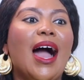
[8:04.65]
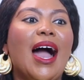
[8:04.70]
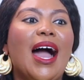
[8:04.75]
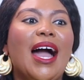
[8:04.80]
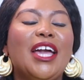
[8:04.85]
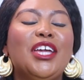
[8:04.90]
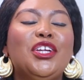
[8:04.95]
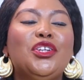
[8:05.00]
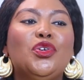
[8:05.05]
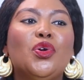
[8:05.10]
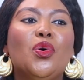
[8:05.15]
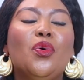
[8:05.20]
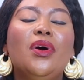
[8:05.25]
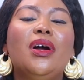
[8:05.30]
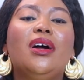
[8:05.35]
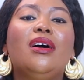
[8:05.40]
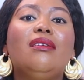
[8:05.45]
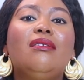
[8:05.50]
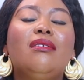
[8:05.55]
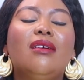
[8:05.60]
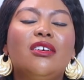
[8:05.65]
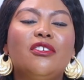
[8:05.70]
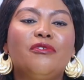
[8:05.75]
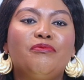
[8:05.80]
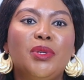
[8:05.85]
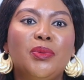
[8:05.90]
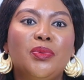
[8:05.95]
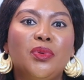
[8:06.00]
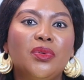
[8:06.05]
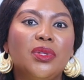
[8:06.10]
I know a lot of
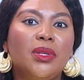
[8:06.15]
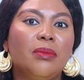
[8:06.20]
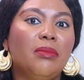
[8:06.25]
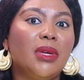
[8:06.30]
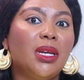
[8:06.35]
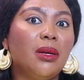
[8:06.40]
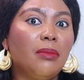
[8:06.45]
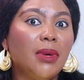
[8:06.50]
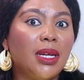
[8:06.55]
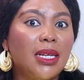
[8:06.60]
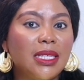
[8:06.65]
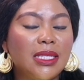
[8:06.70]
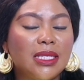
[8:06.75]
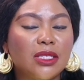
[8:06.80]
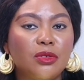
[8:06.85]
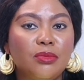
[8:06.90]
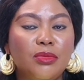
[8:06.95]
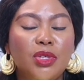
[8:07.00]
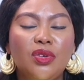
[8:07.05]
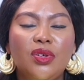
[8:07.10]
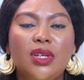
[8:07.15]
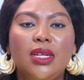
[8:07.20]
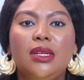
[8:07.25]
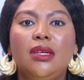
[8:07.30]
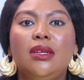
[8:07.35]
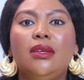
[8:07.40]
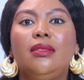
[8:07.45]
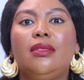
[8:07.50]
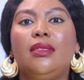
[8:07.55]
people, the minimalist community,